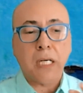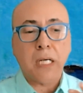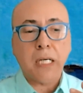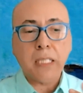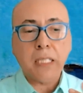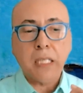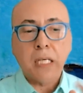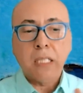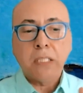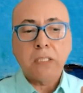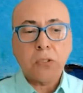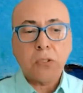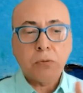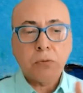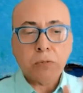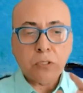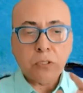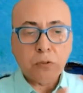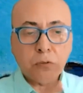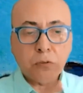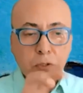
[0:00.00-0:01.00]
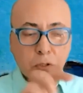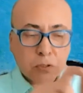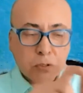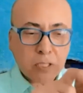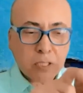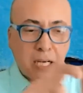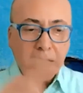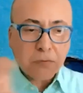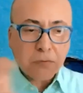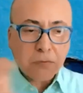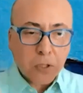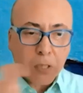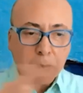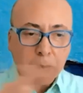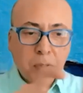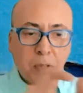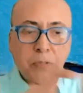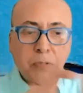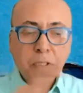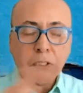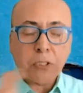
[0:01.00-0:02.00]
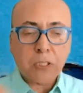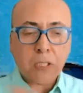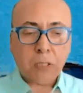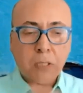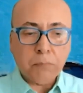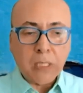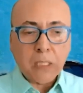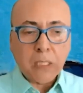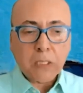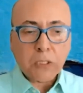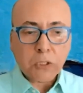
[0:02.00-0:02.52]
Like so you so you have to come up with some